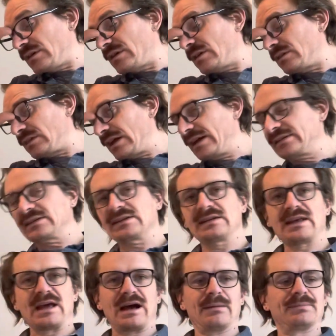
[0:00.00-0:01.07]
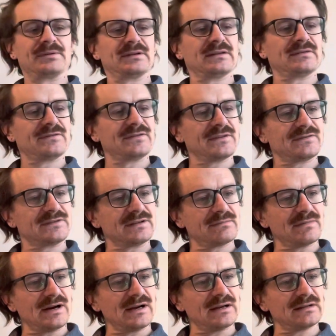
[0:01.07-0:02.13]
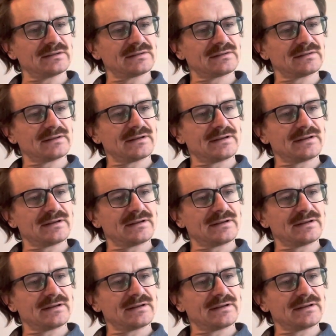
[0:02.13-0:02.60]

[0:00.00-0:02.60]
A lot can happen in 50 miles.